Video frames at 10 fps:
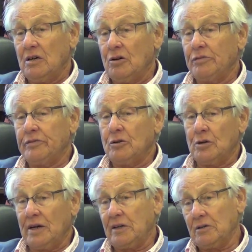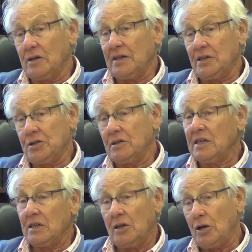of coagulation
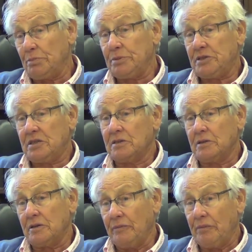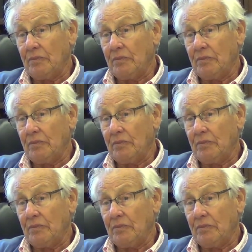in lobster.